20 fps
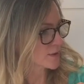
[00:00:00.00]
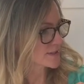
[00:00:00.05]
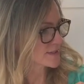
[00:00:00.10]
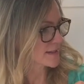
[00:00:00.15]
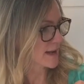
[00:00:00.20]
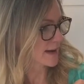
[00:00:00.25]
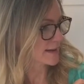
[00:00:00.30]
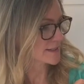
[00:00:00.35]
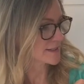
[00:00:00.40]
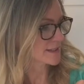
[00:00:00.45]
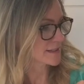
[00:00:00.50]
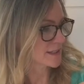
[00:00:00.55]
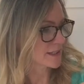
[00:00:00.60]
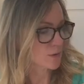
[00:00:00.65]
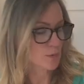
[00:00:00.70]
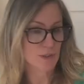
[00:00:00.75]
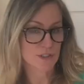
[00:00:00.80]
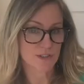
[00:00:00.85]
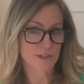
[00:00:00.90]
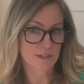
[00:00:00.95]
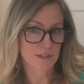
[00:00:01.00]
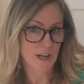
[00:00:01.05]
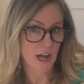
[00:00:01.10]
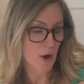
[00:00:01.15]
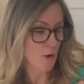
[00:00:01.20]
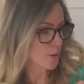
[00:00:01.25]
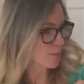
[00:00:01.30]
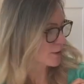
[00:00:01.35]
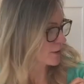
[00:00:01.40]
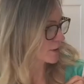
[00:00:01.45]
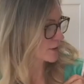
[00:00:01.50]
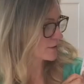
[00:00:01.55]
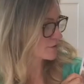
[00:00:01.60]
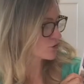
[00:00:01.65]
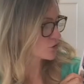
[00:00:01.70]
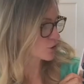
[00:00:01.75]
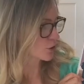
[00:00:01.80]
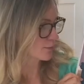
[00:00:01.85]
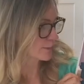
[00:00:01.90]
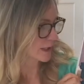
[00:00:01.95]
Saxony, which is now a part of
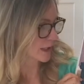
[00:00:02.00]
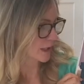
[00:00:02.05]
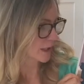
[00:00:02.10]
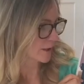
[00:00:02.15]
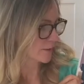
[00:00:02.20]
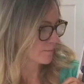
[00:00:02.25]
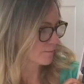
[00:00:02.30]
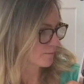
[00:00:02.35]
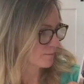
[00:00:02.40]
Germany.